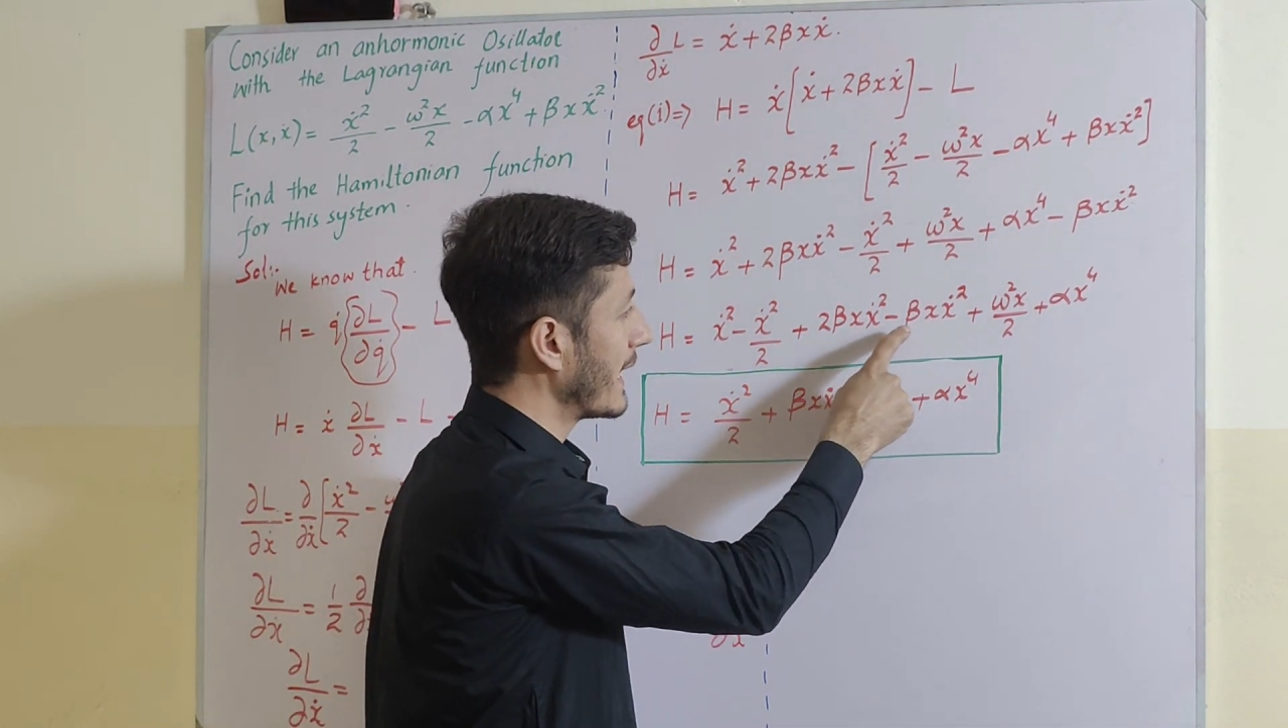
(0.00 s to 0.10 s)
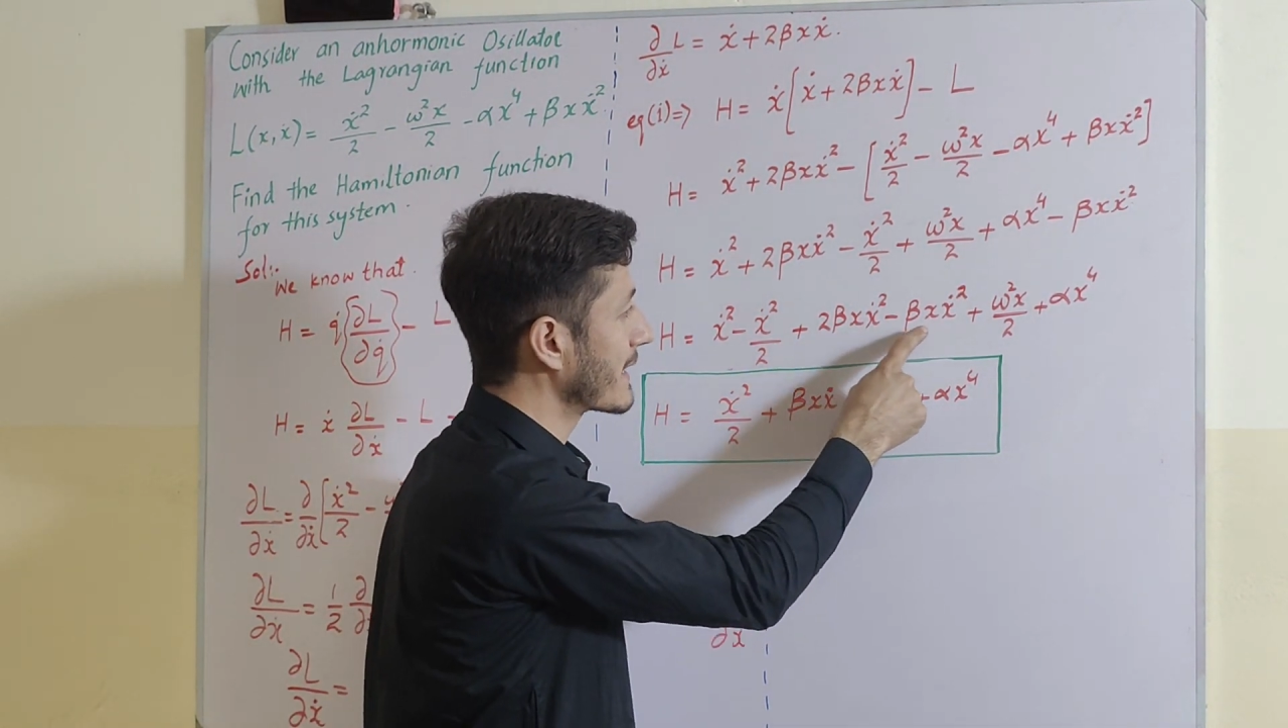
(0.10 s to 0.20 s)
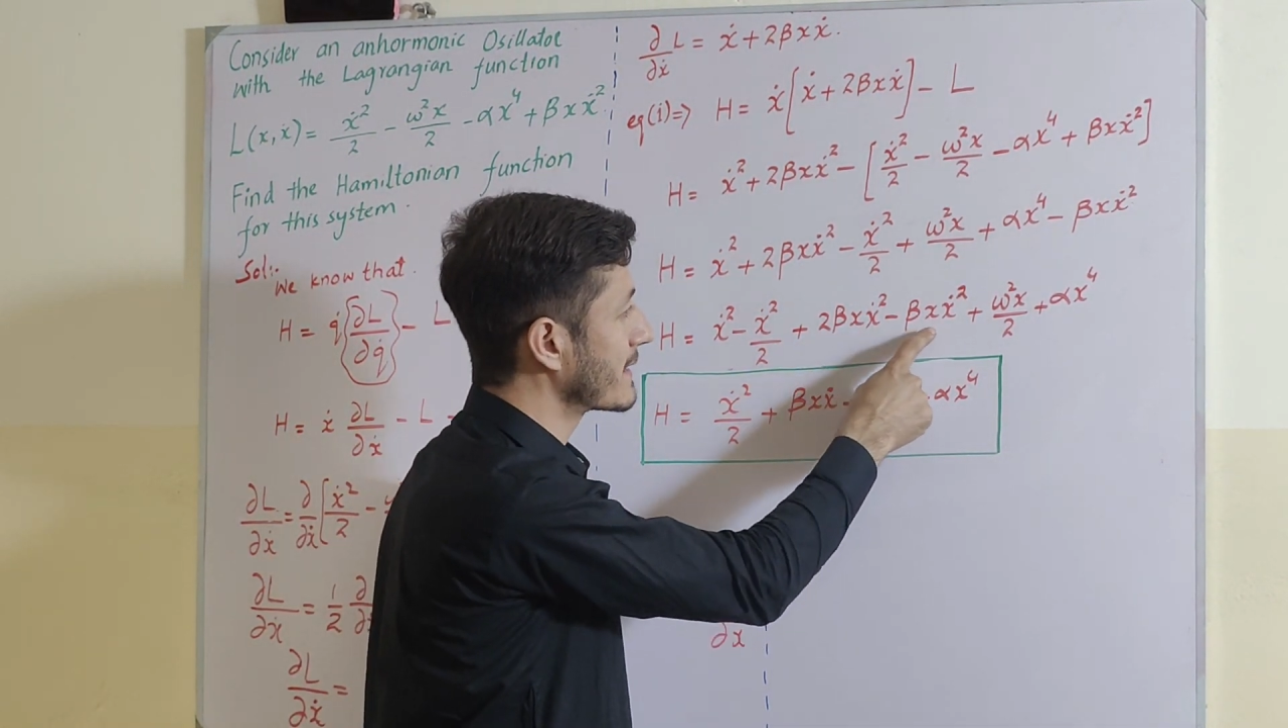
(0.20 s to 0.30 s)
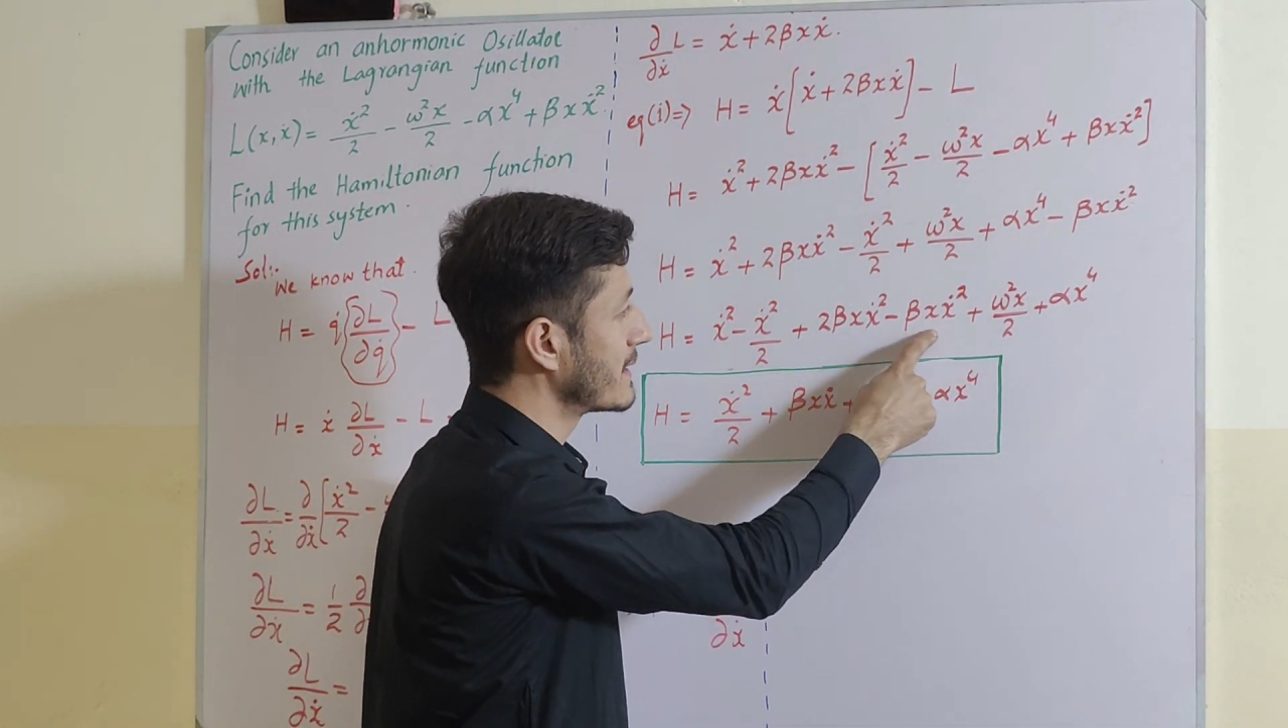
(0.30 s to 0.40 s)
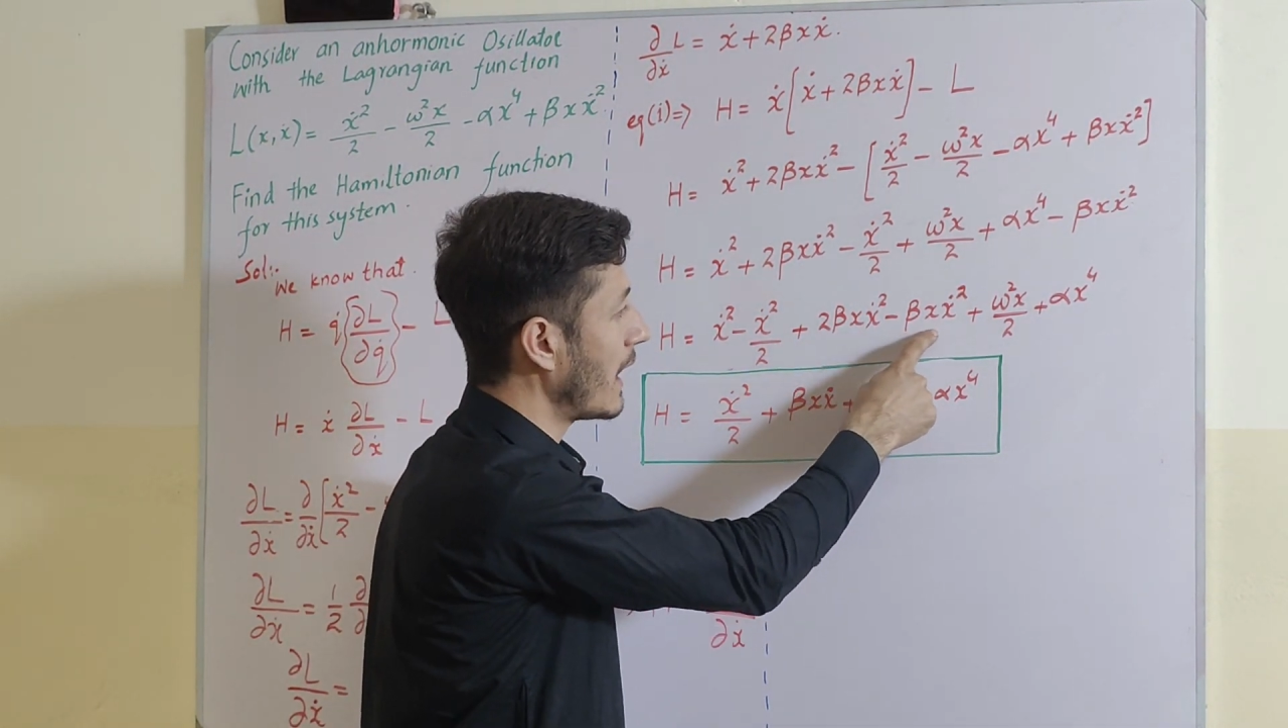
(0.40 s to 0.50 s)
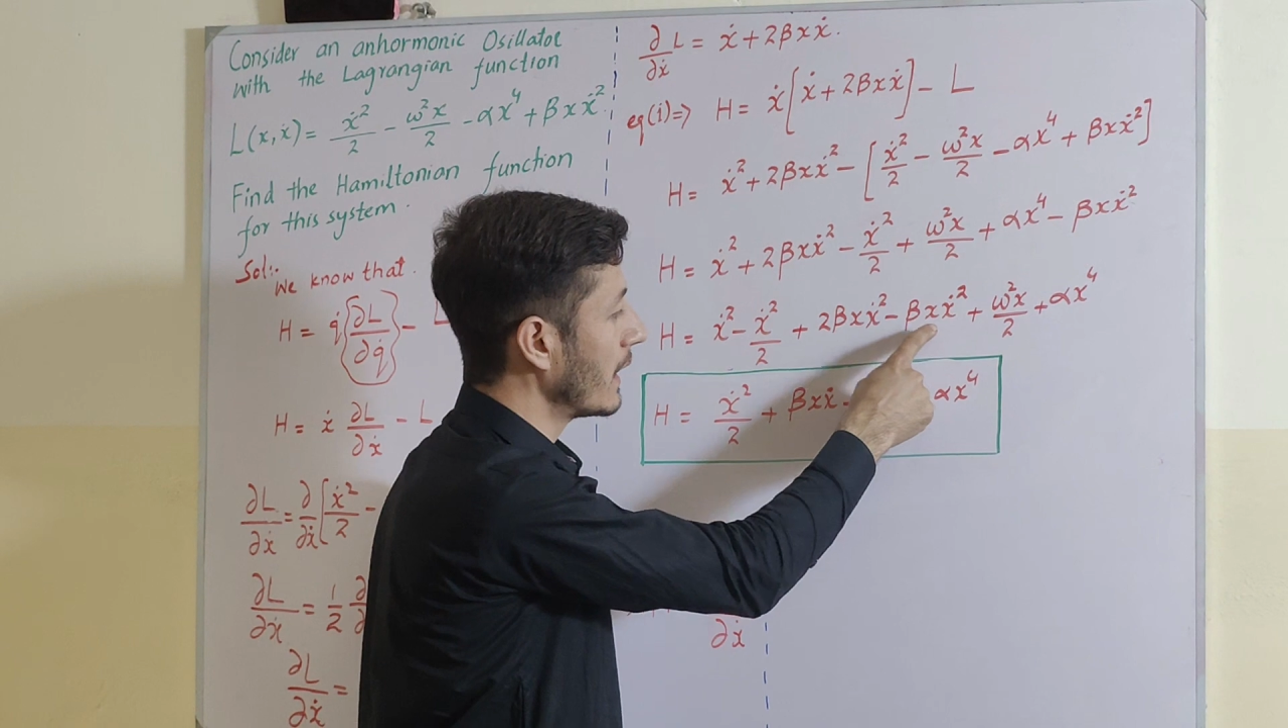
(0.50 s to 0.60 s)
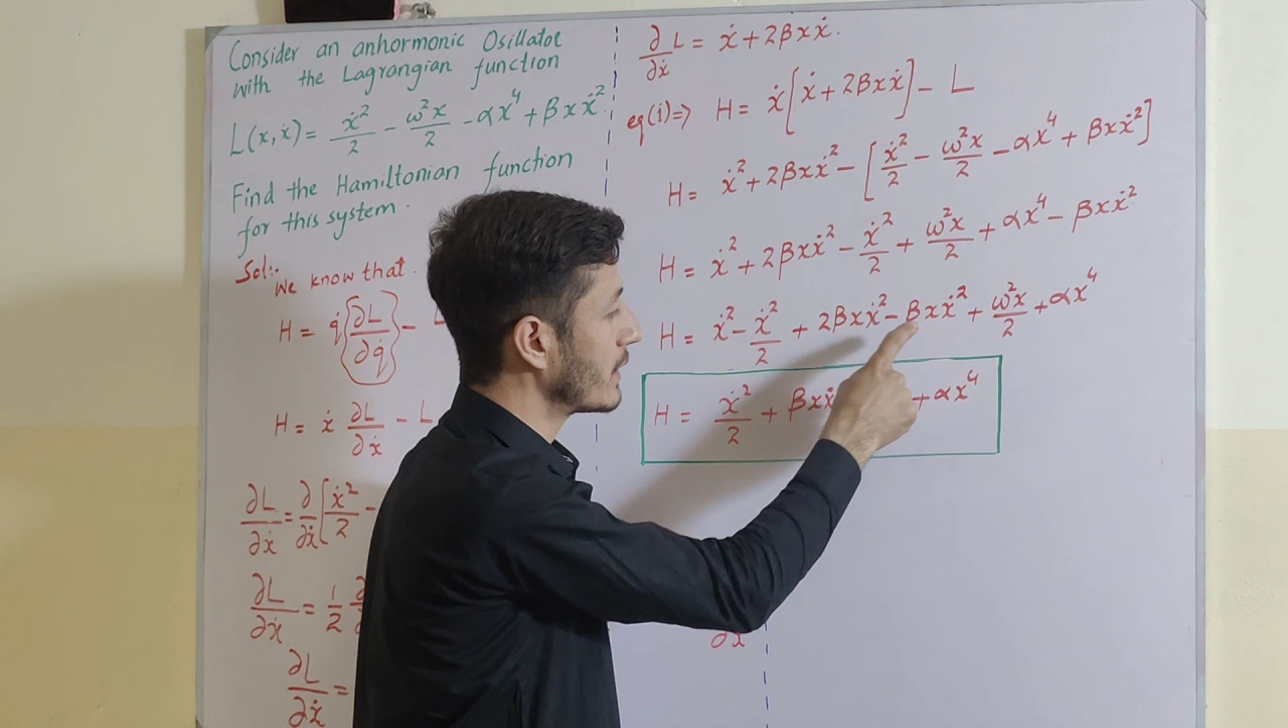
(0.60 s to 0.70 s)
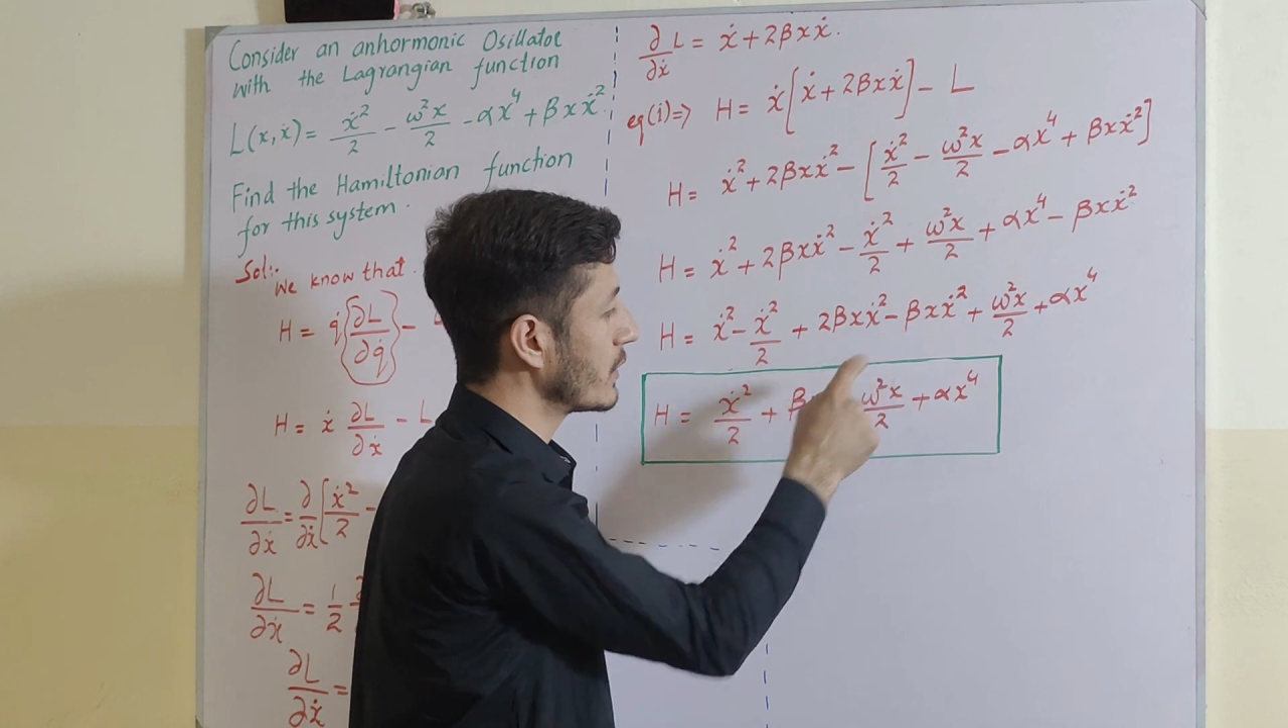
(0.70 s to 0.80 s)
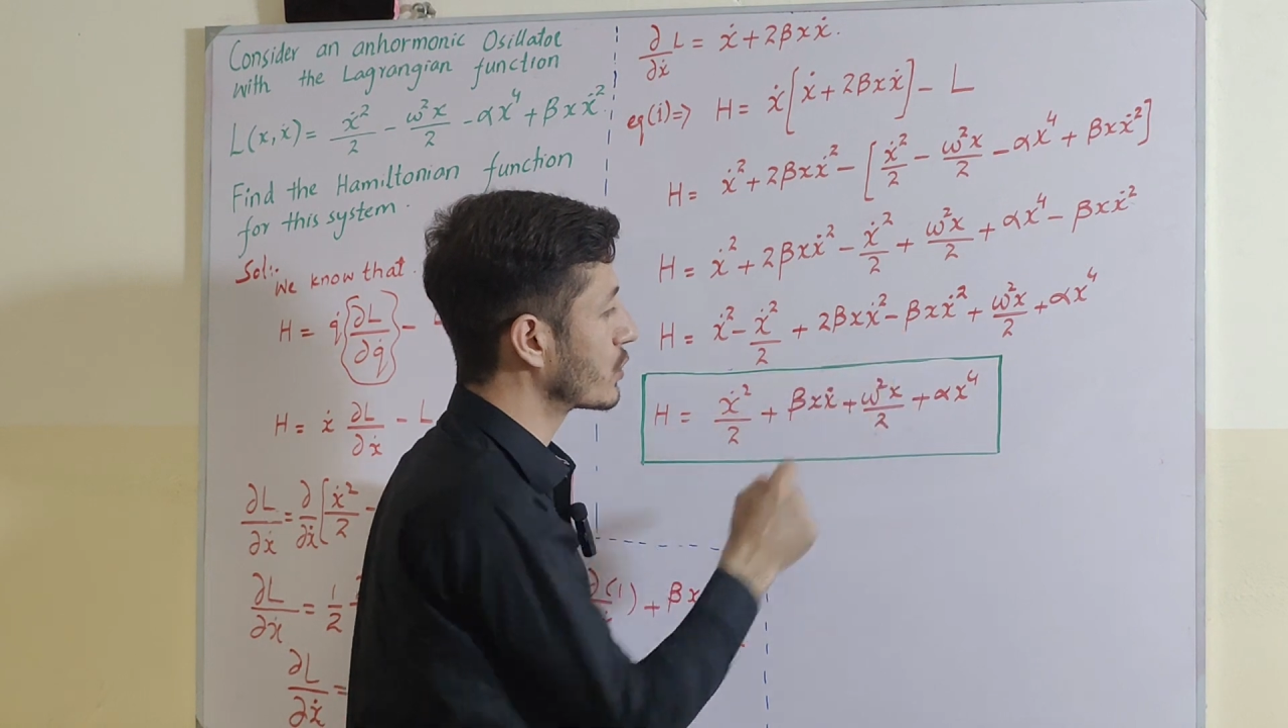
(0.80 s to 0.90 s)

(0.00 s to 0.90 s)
x dot